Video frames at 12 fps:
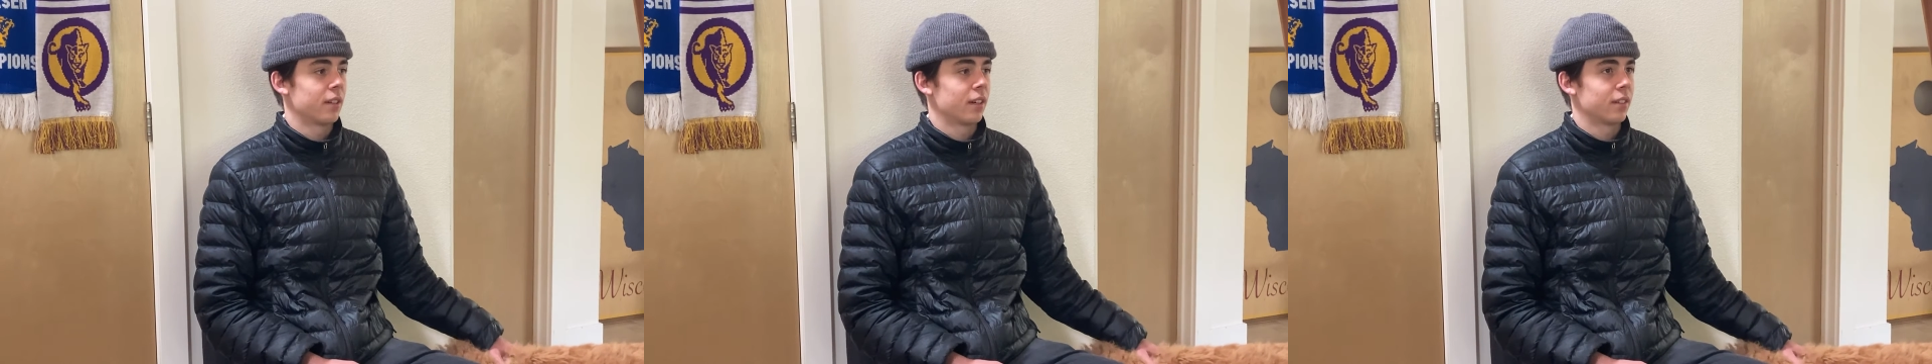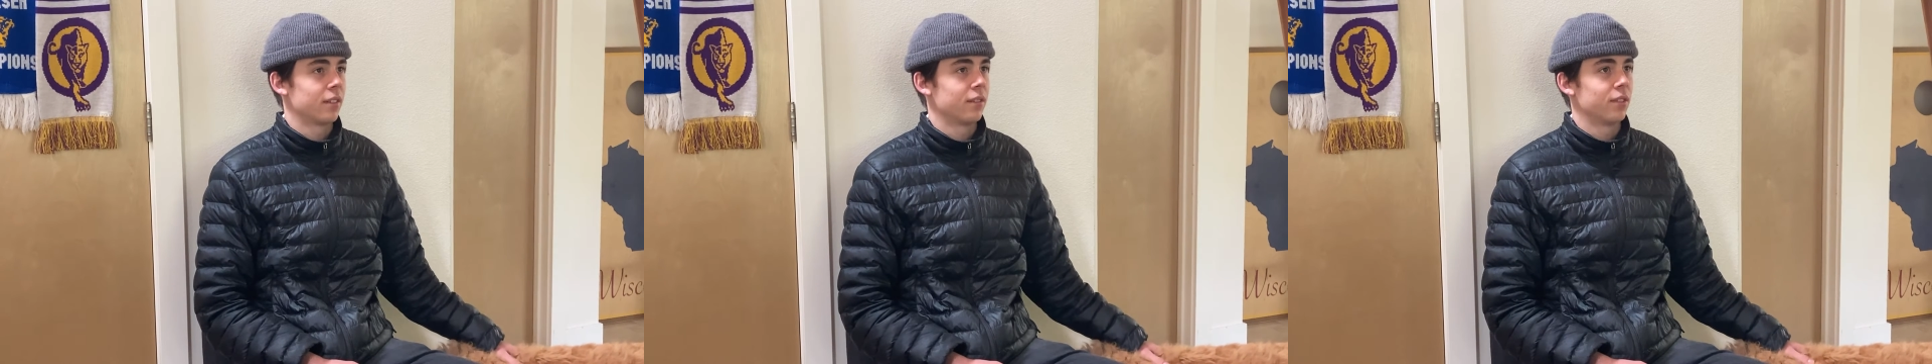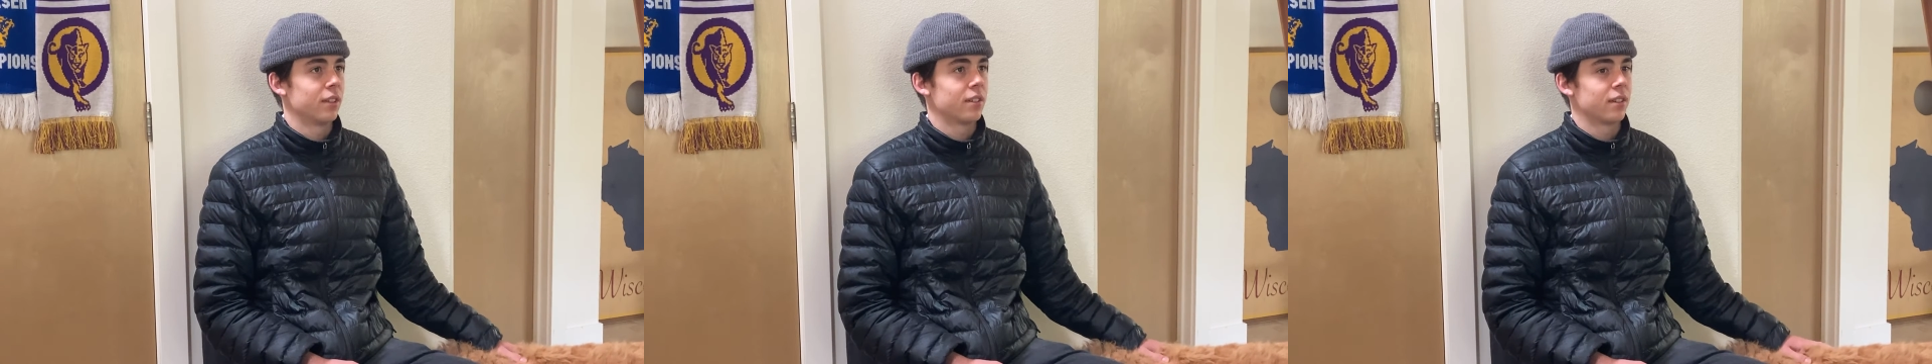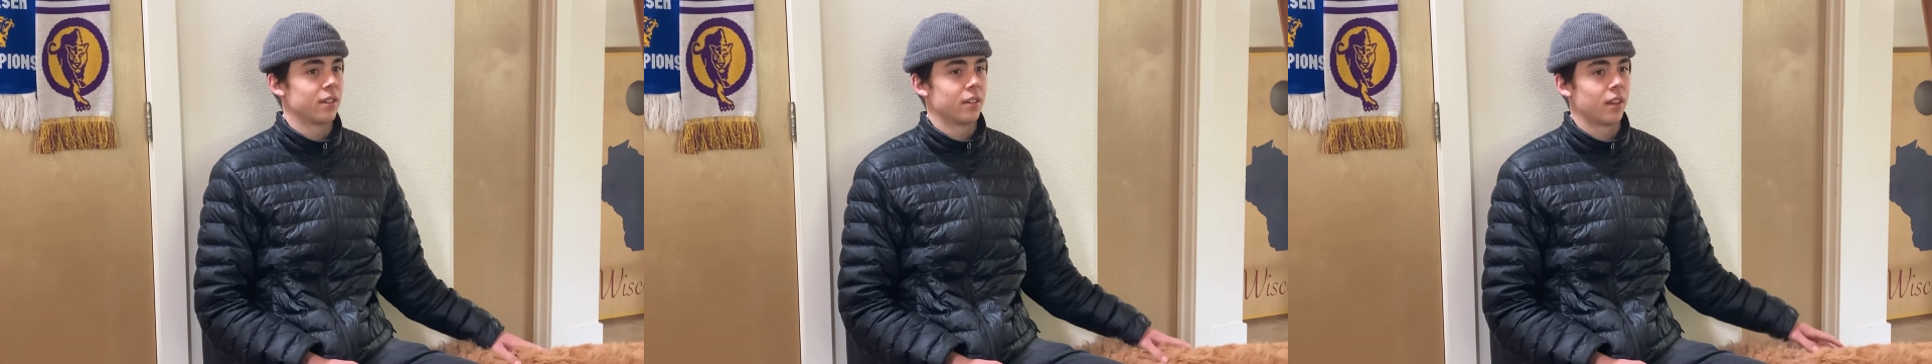
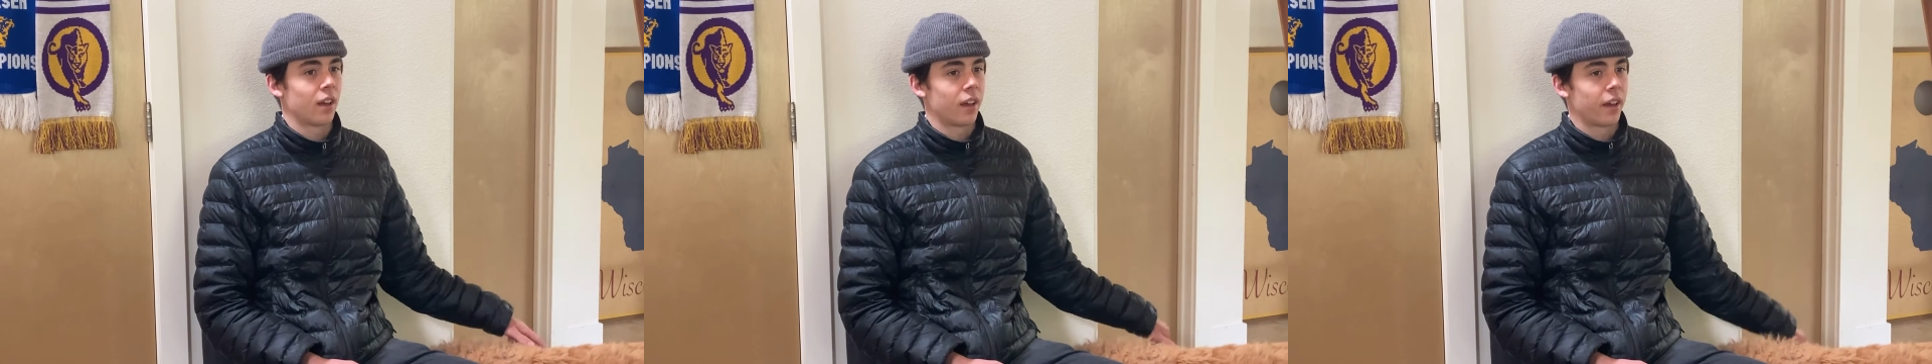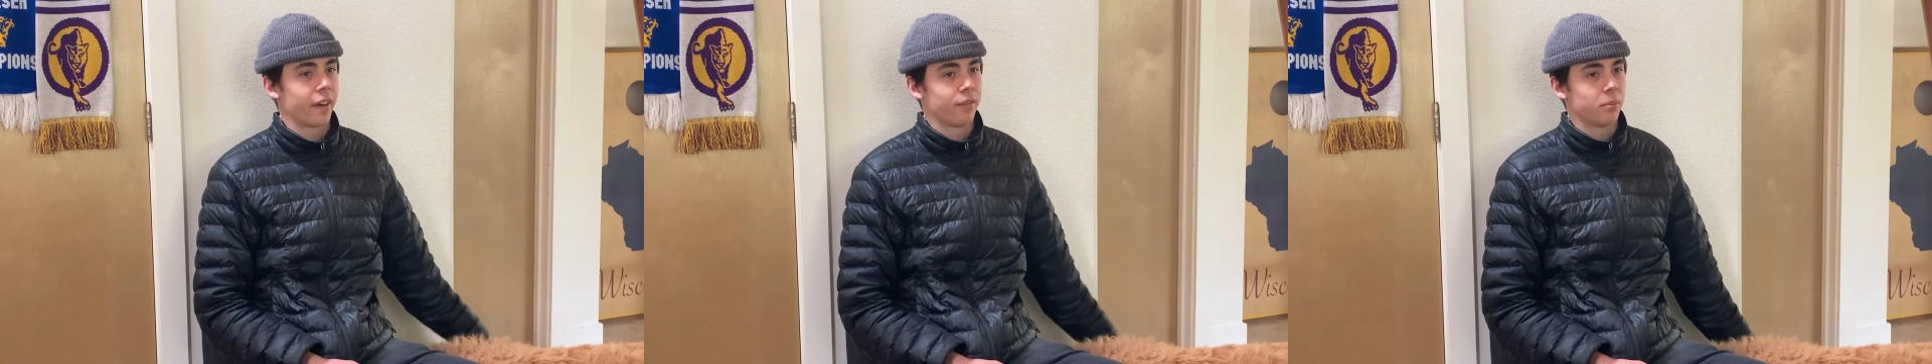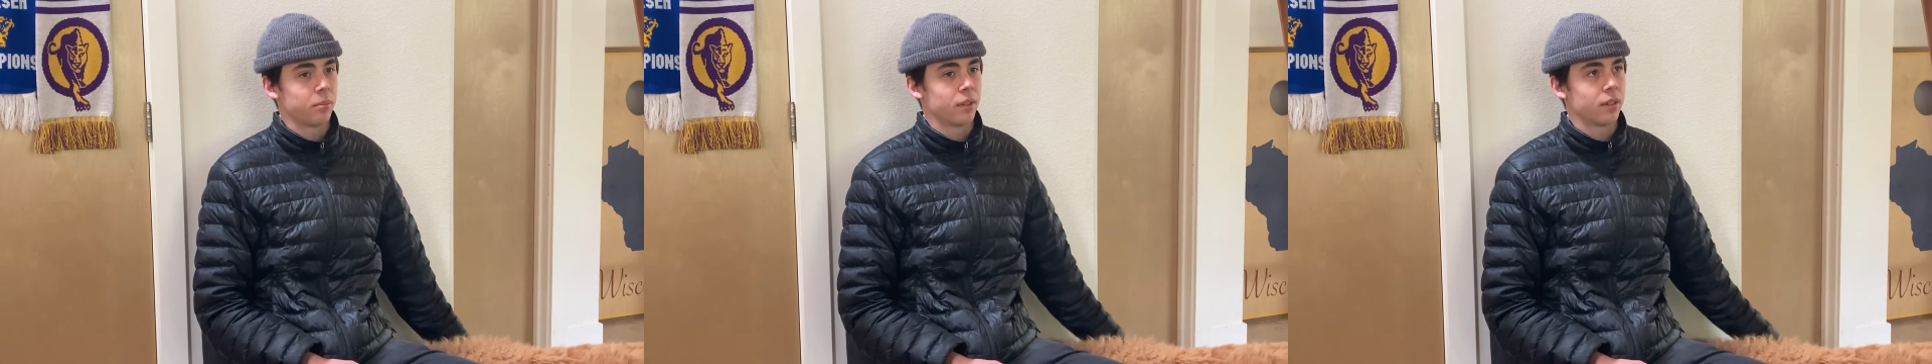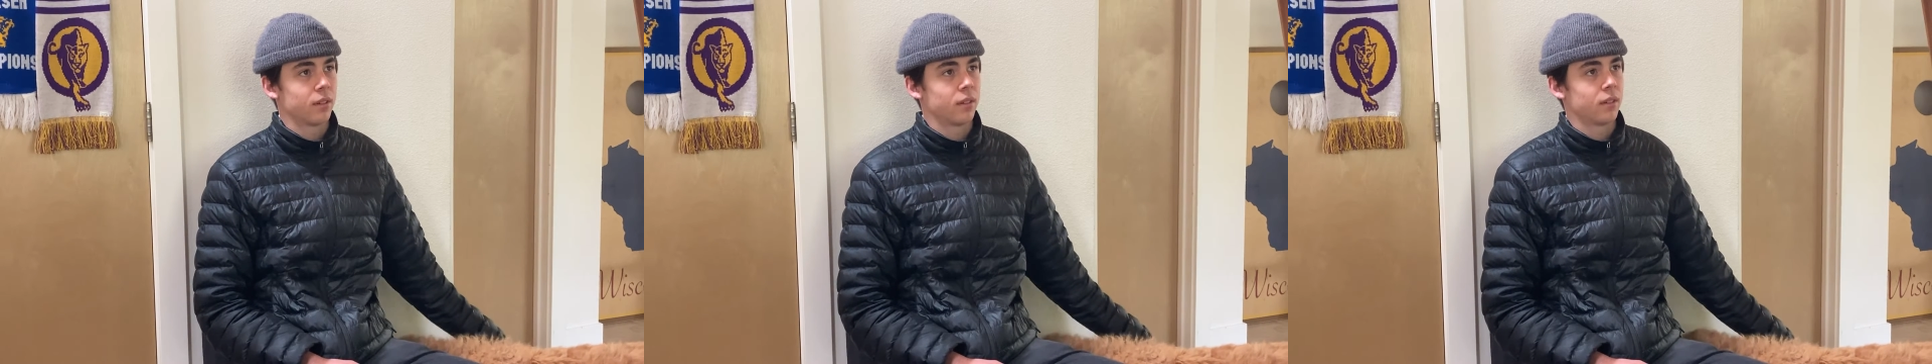activities and I haven't
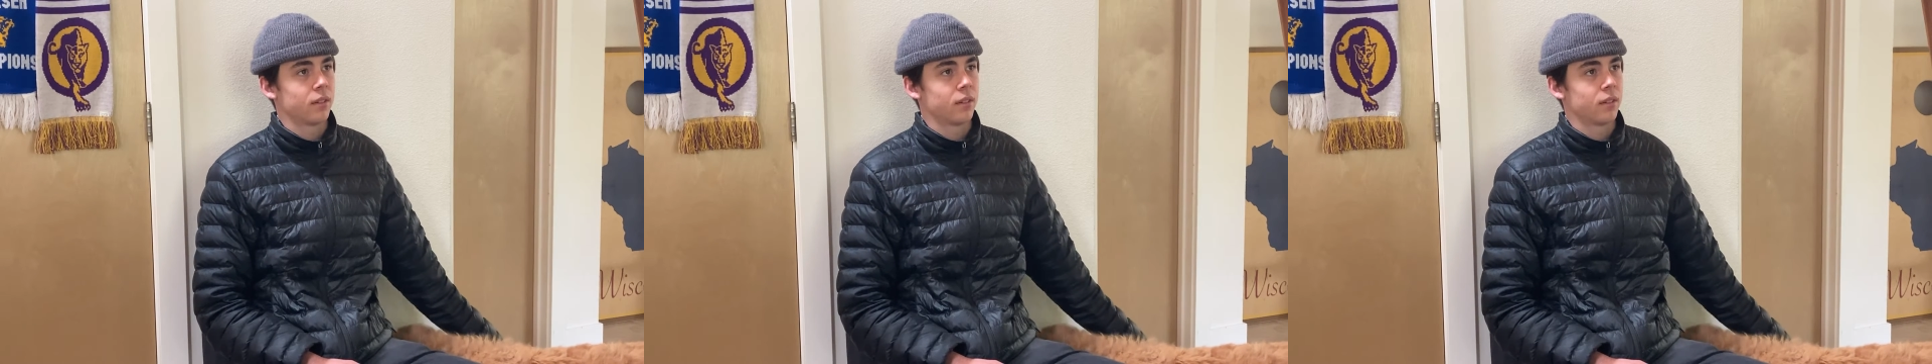been,